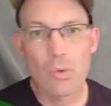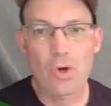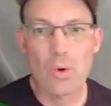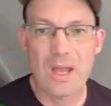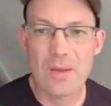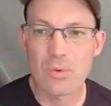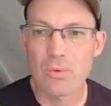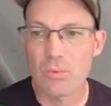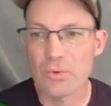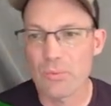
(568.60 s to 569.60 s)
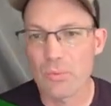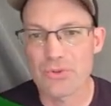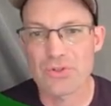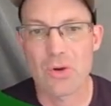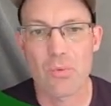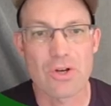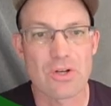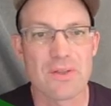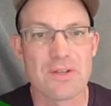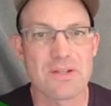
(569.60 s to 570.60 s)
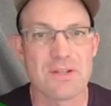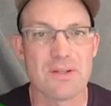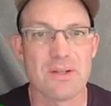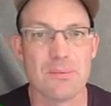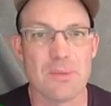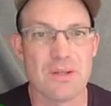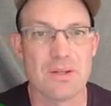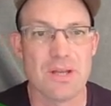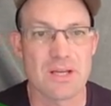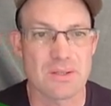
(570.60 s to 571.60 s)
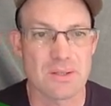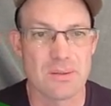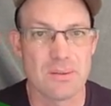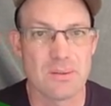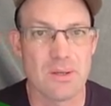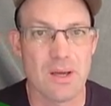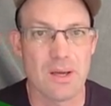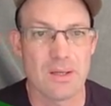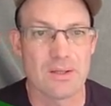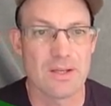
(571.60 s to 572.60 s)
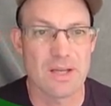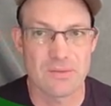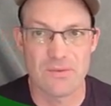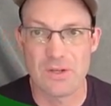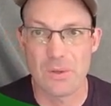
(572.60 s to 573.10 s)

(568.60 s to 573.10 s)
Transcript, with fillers: ahead, we'll, we'll, we'll start working on this in the, in the next, uh, in the next video.